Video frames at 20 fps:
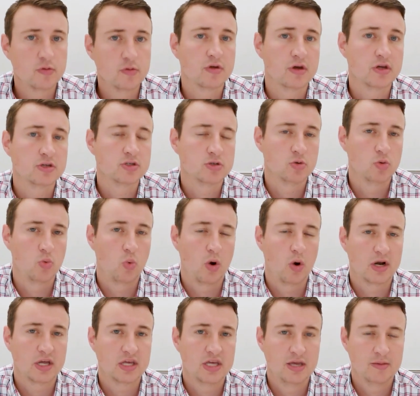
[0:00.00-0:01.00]
things you'd
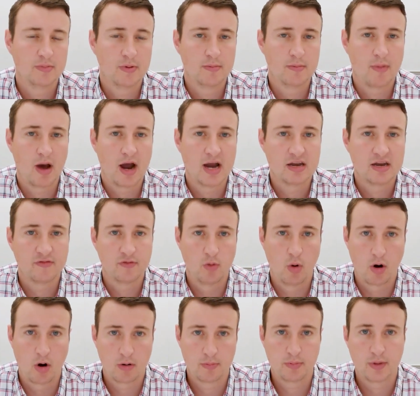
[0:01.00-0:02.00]
want to keep in mind if you
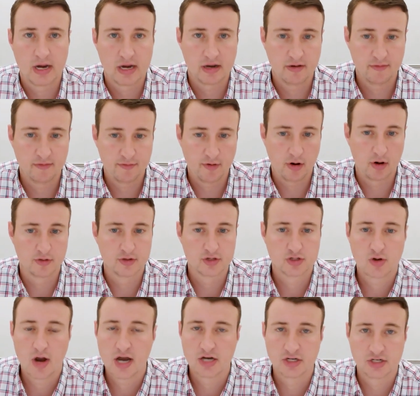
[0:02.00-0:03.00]
are planning to follow the
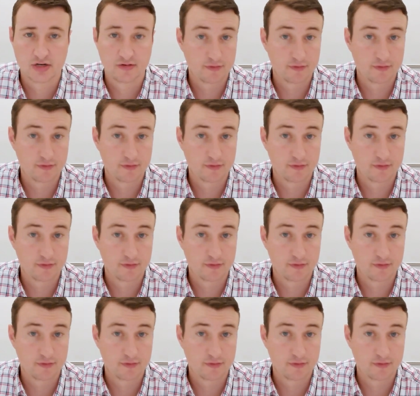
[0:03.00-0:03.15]
strategy.